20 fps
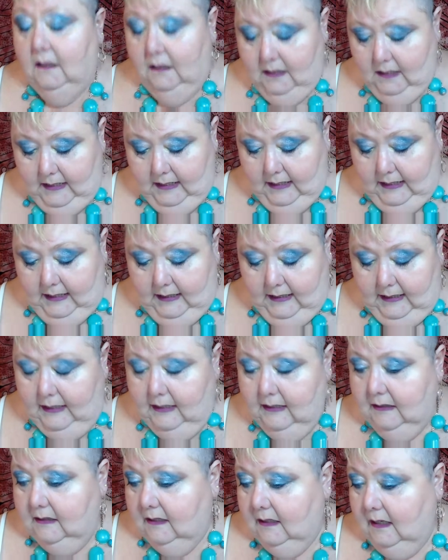It's
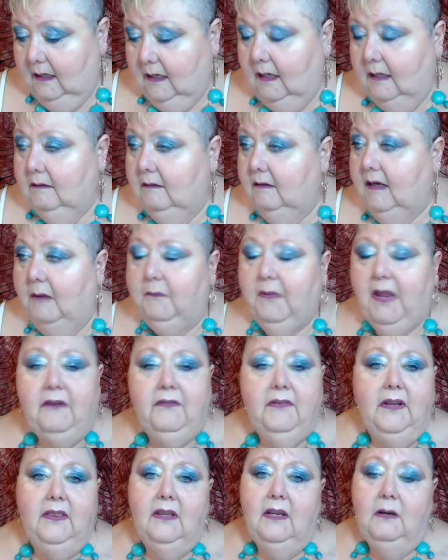like everything
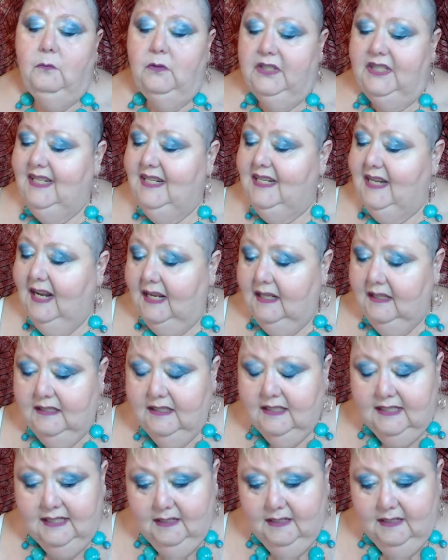was dead simple.